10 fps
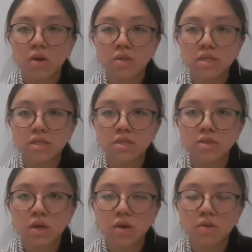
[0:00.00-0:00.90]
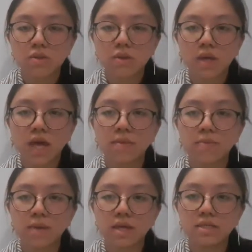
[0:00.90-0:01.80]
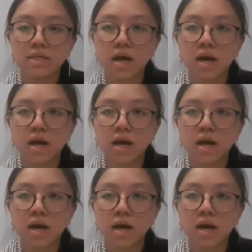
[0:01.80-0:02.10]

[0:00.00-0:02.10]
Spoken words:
Conjunction also can mean